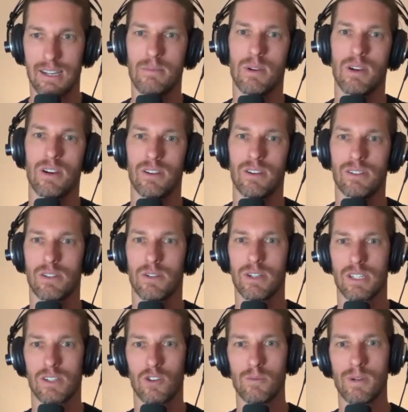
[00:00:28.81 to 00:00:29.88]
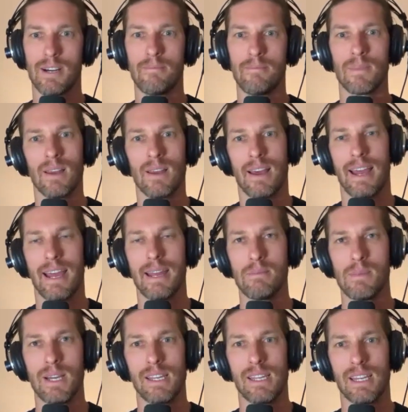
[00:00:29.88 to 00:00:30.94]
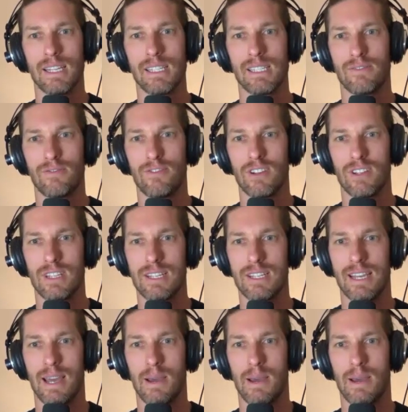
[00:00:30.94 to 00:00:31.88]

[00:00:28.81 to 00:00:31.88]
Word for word: I'm your host, Chris Colmer, and my guest for this